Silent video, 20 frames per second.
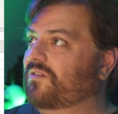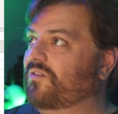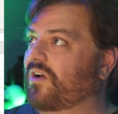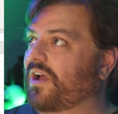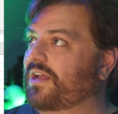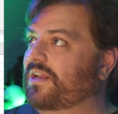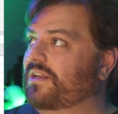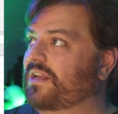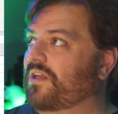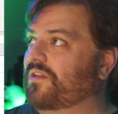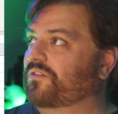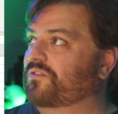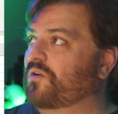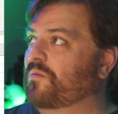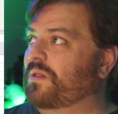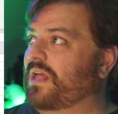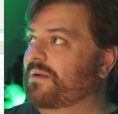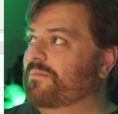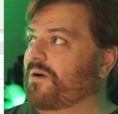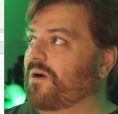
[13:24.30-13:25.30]
All right, now there's
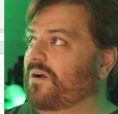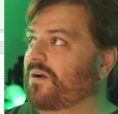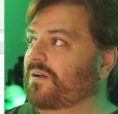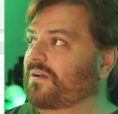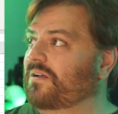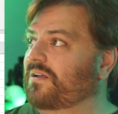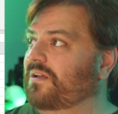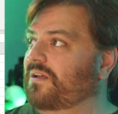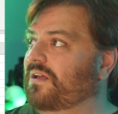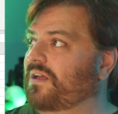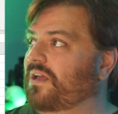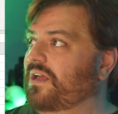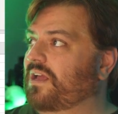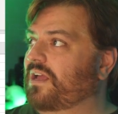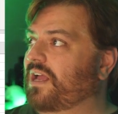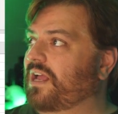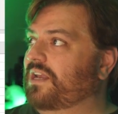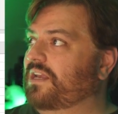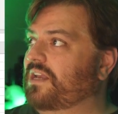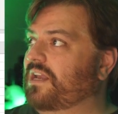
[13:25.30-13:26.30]
no black bar.
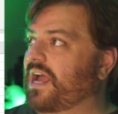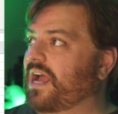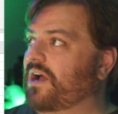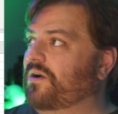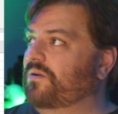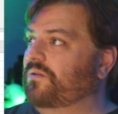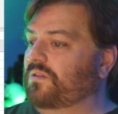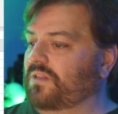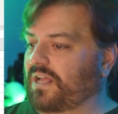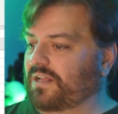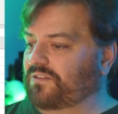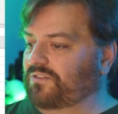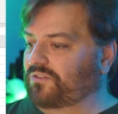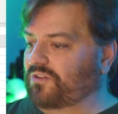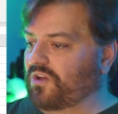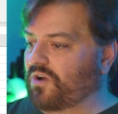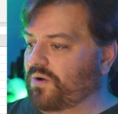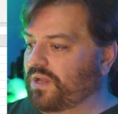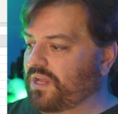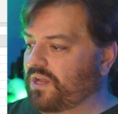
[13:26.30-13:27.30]
And now let's
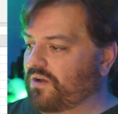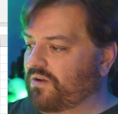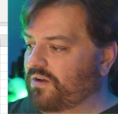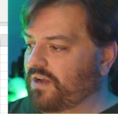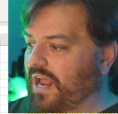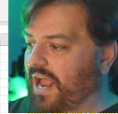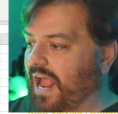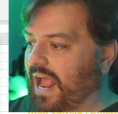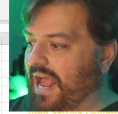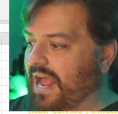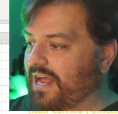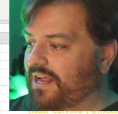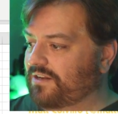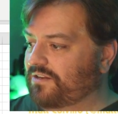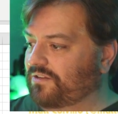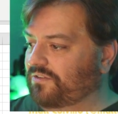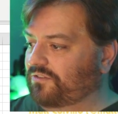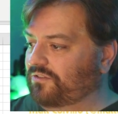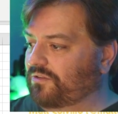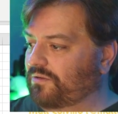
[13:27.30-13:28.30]
go here and
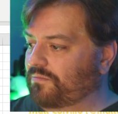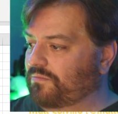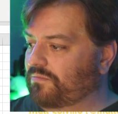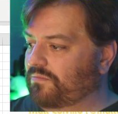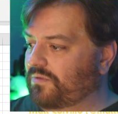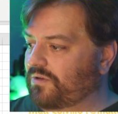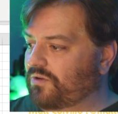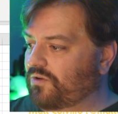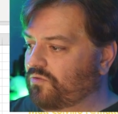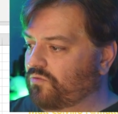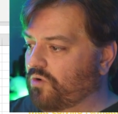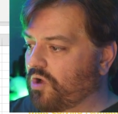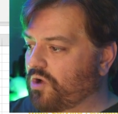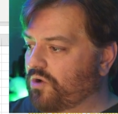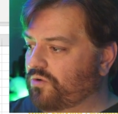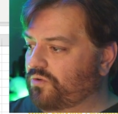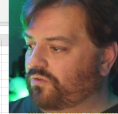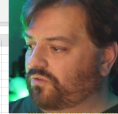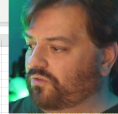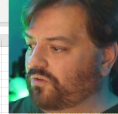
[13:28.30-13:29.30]
add some
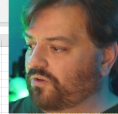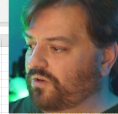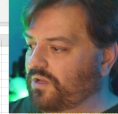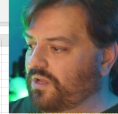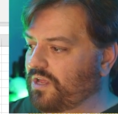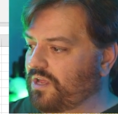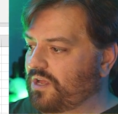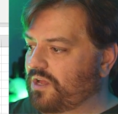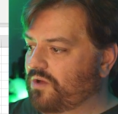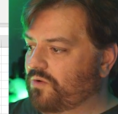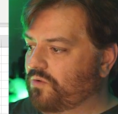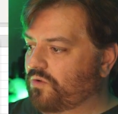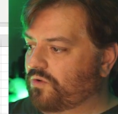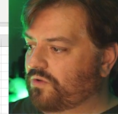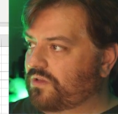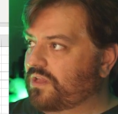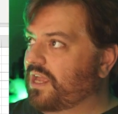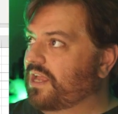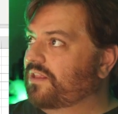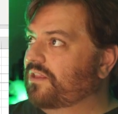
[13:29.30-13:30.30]
rows, or we'll
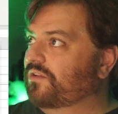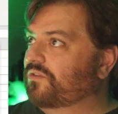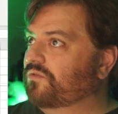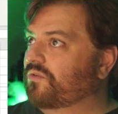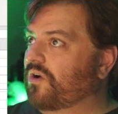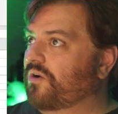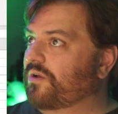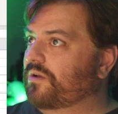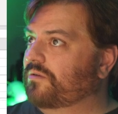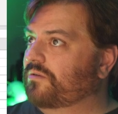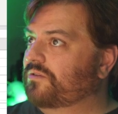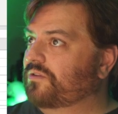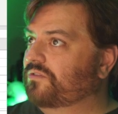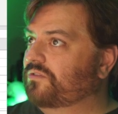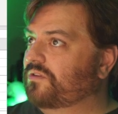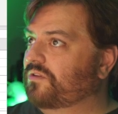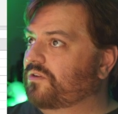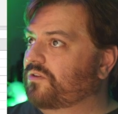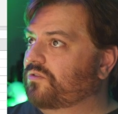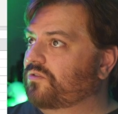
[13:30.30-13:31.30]
take this row and
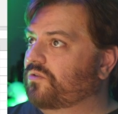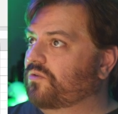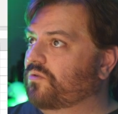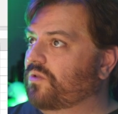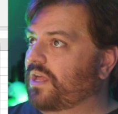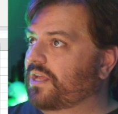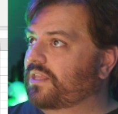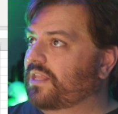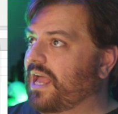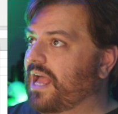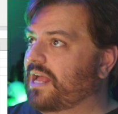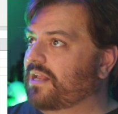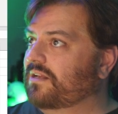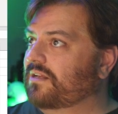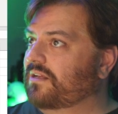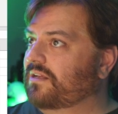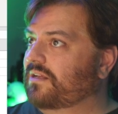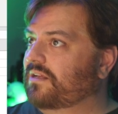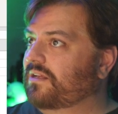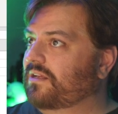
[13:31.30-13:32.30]
just do like that.
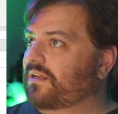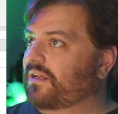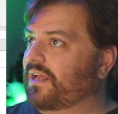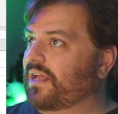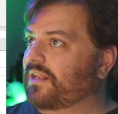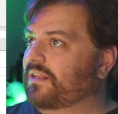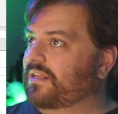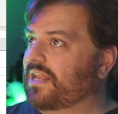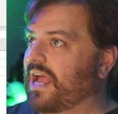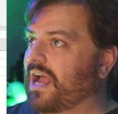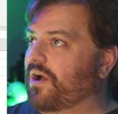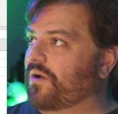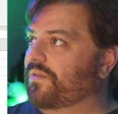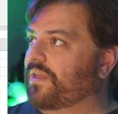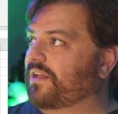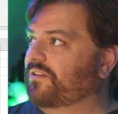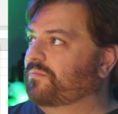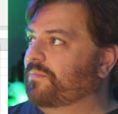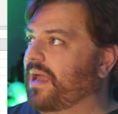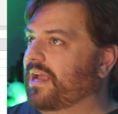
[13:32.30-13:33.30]
And now
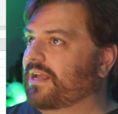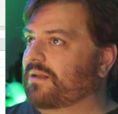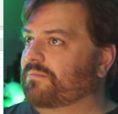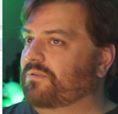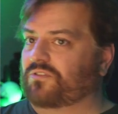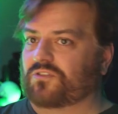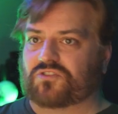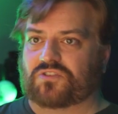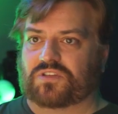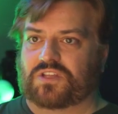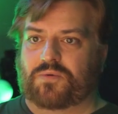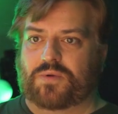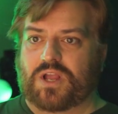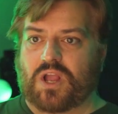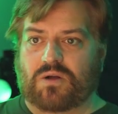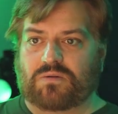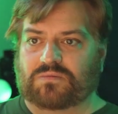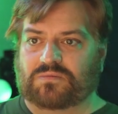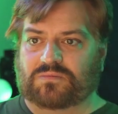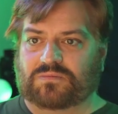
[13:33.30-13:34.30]
that's back in position. There we
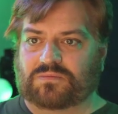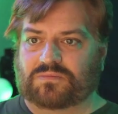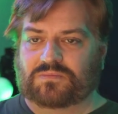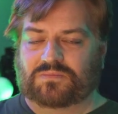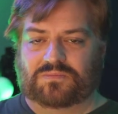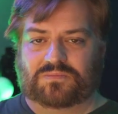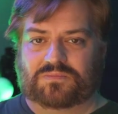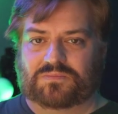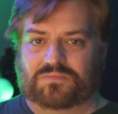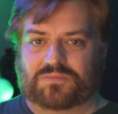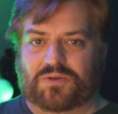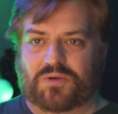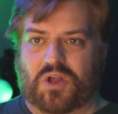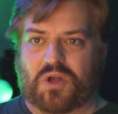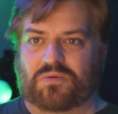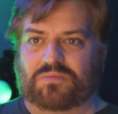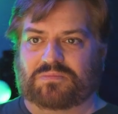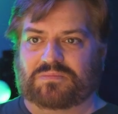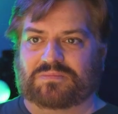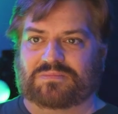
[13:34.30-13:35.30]
go. There we
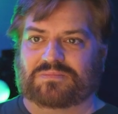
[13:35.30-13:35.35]
go.